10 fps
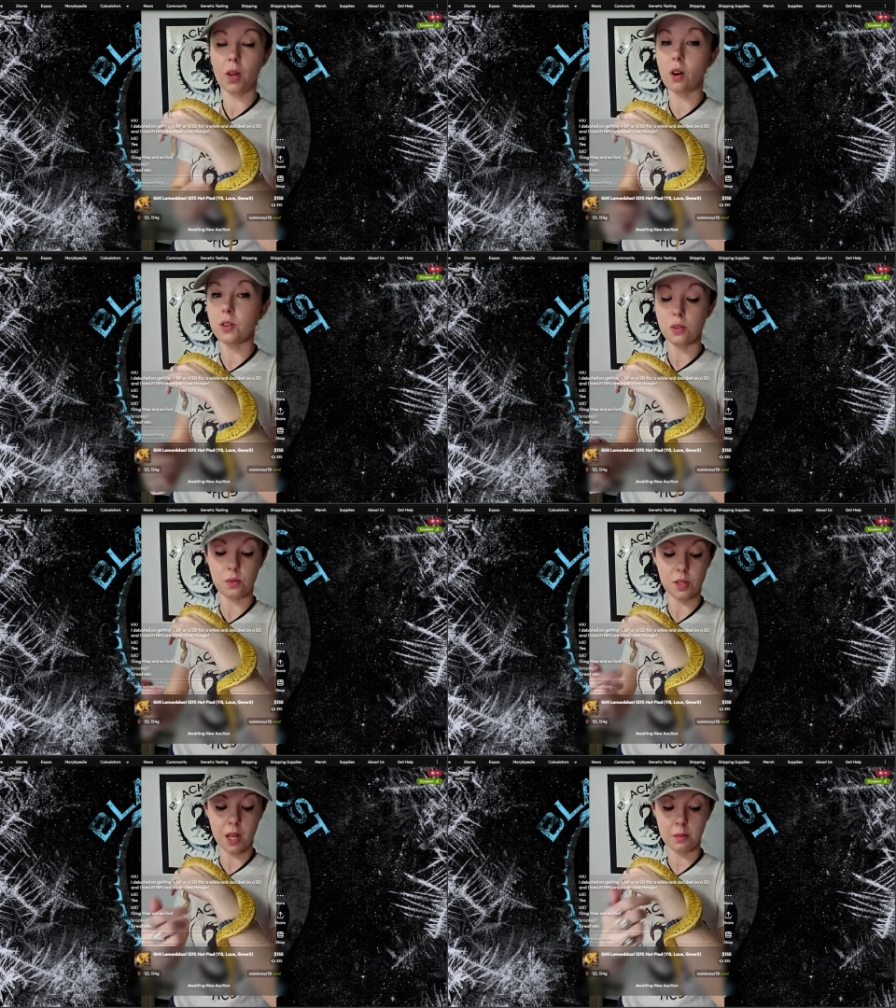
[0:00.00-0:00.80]
Also,
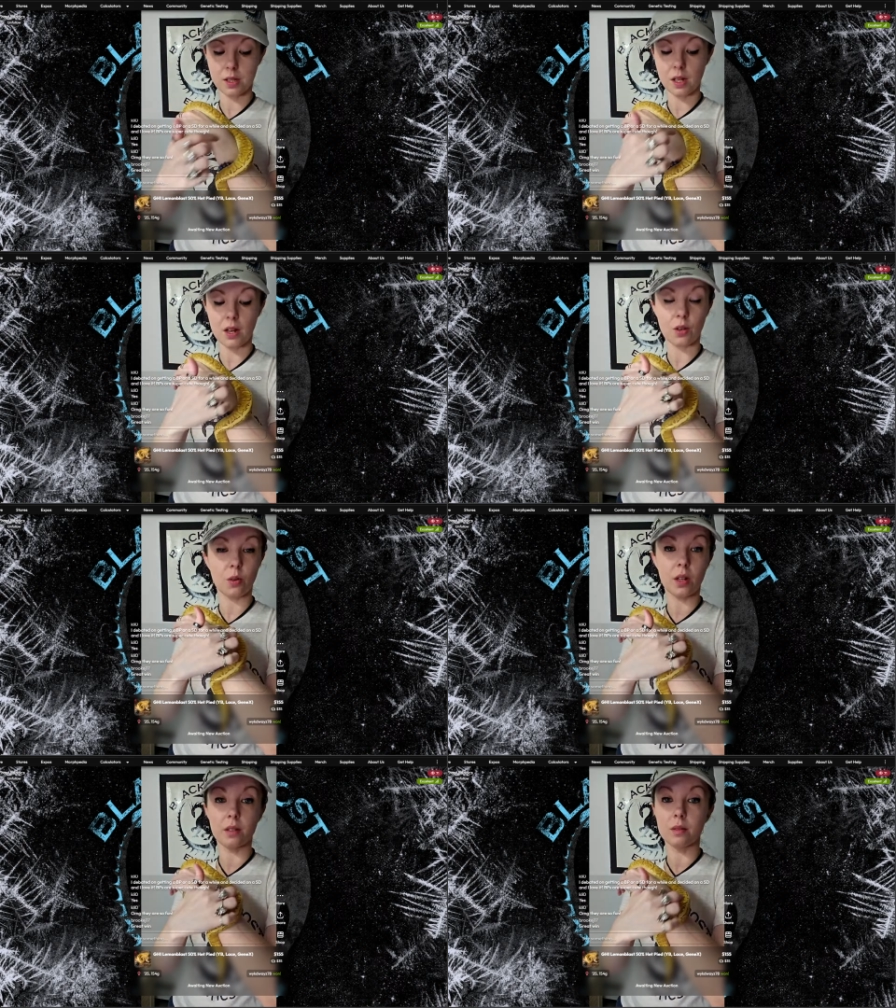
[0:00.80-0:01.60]
same as the other
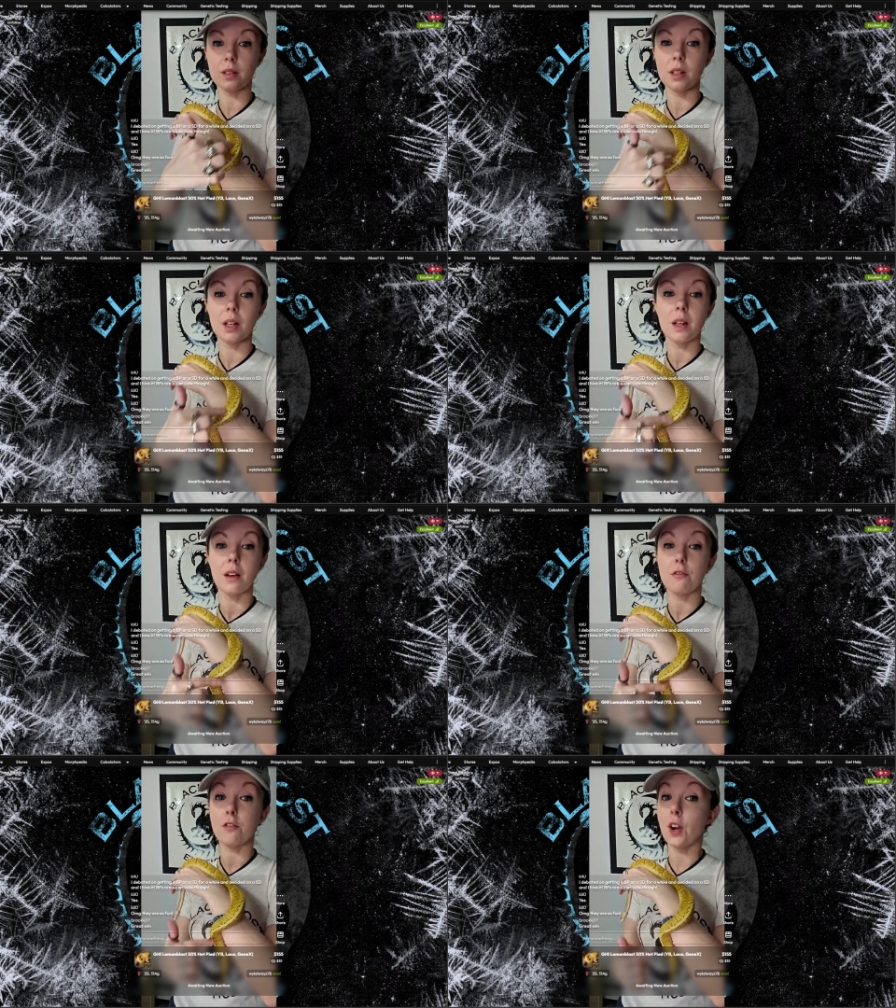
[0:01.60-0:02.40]
one.
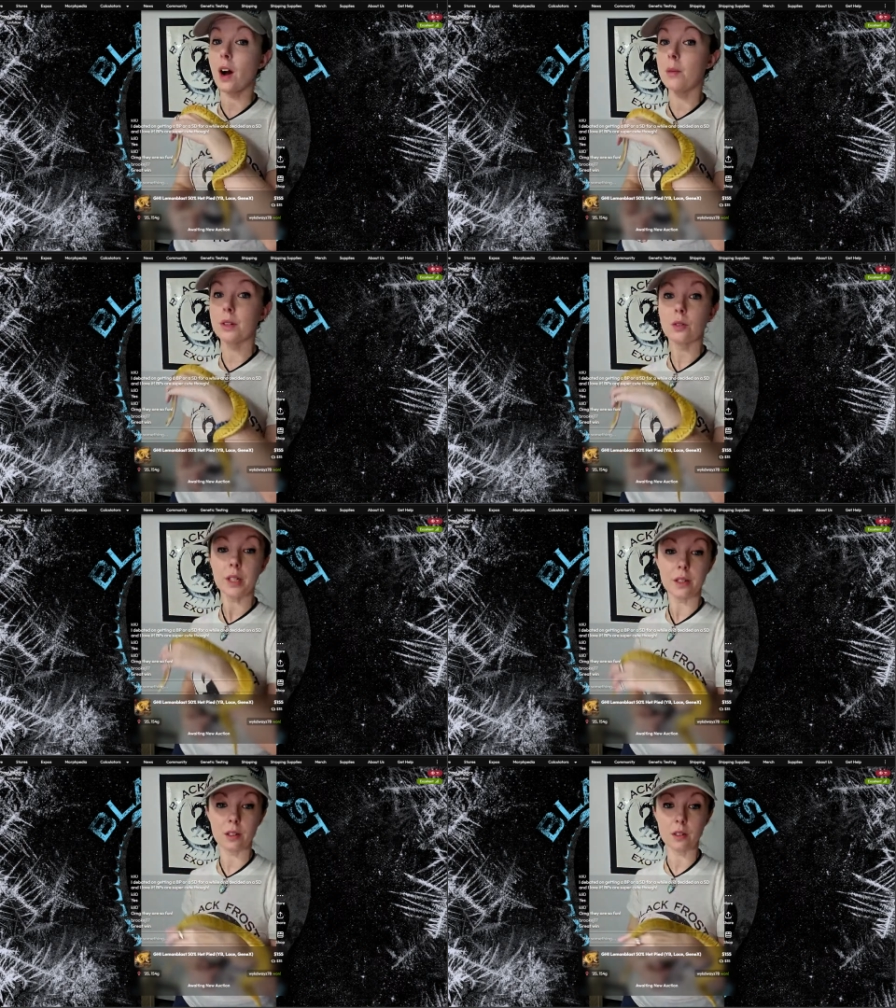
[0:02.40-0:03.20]
Phenomenal
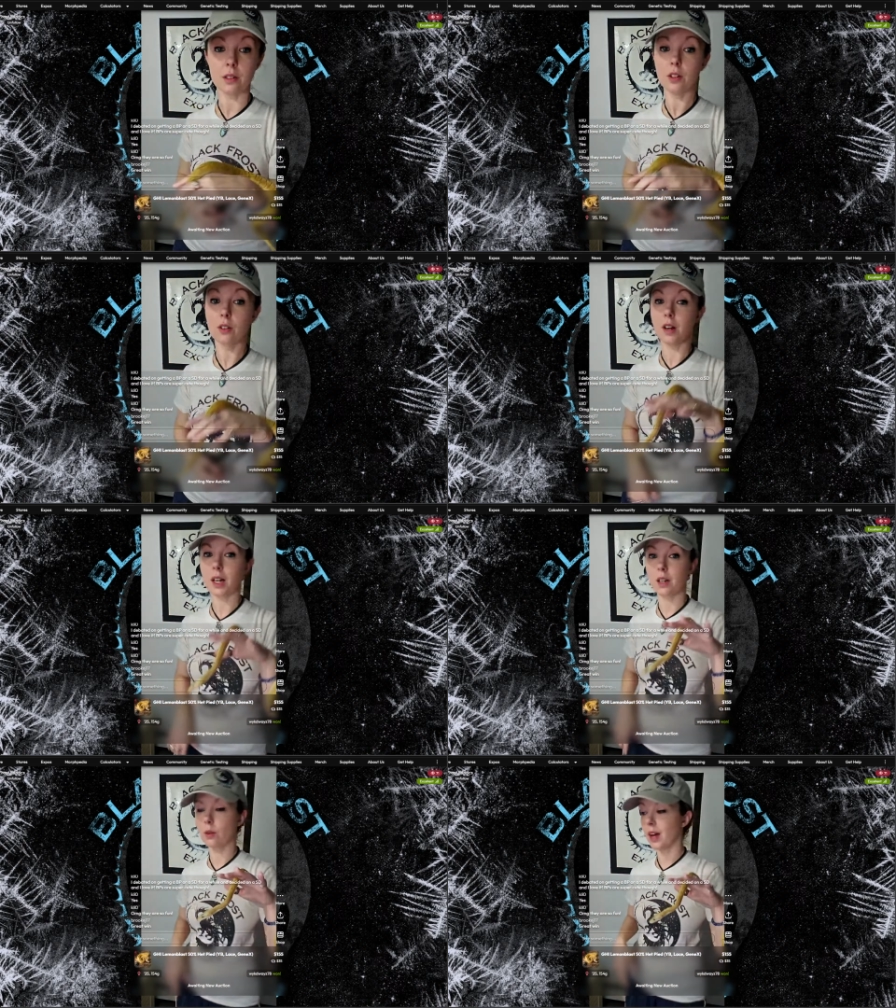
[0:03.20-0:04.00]
eater. You're
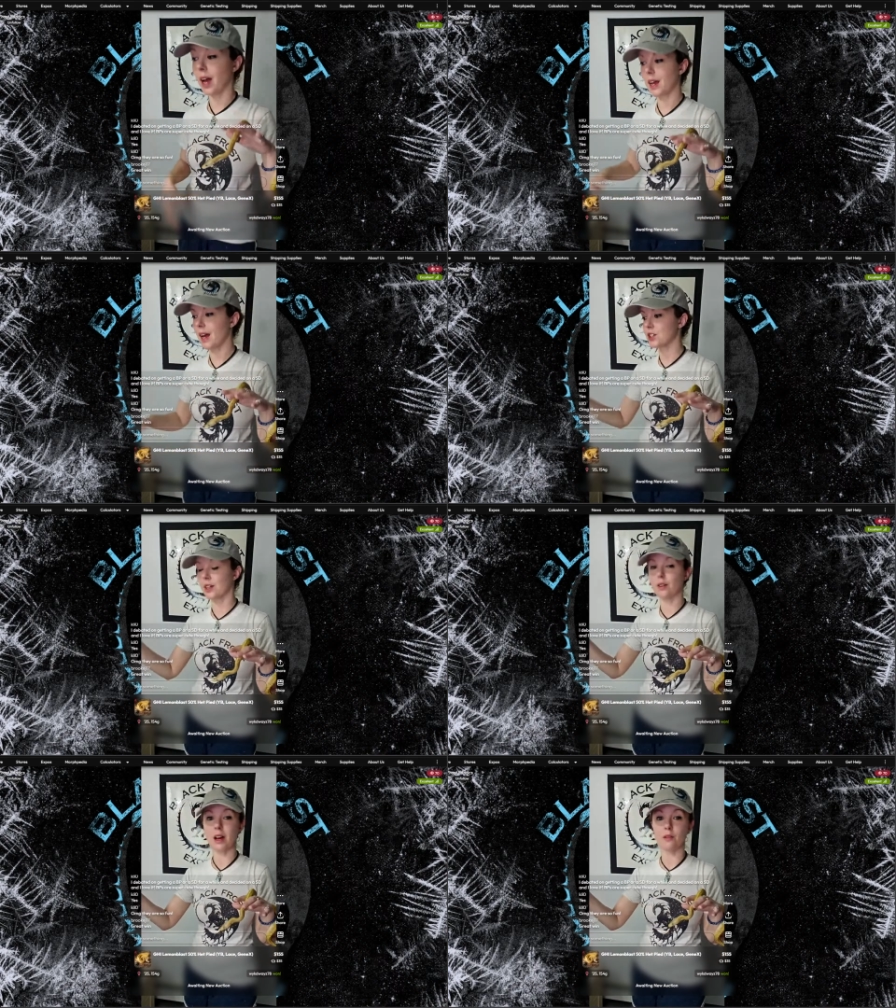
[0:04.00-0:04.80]
not. Well,
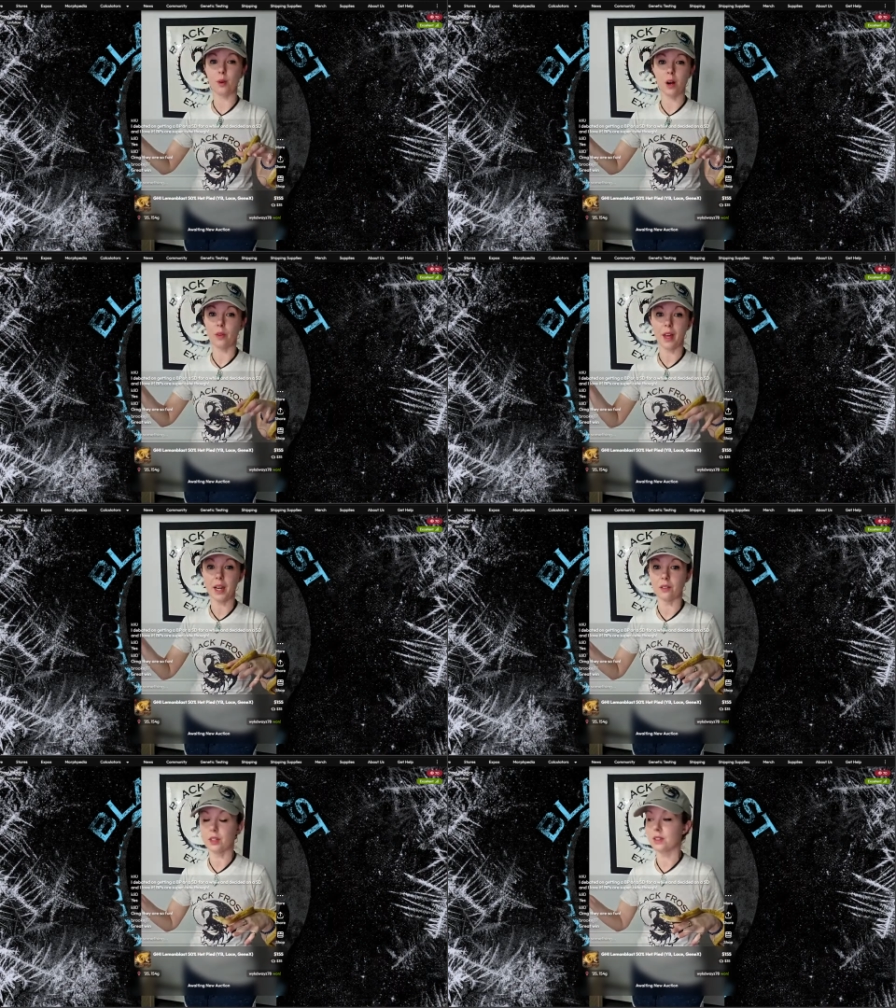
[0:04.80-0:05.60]
I don't have a problem with
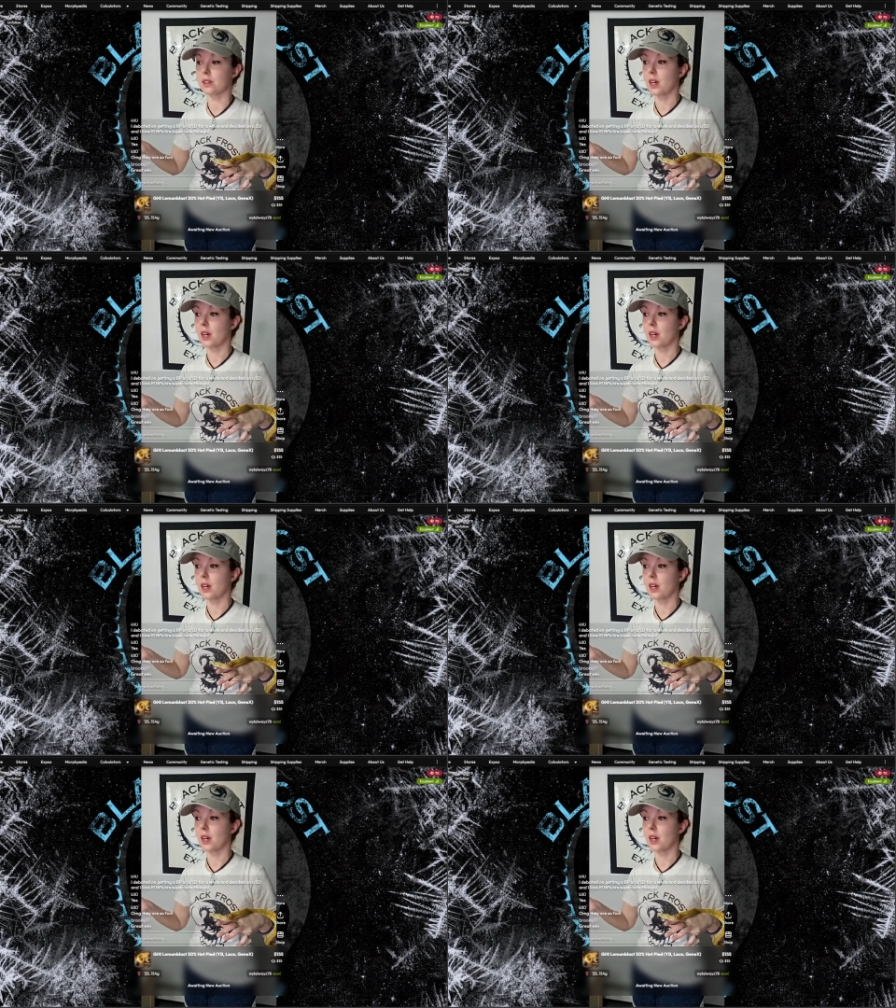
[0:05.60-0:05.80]
any of these.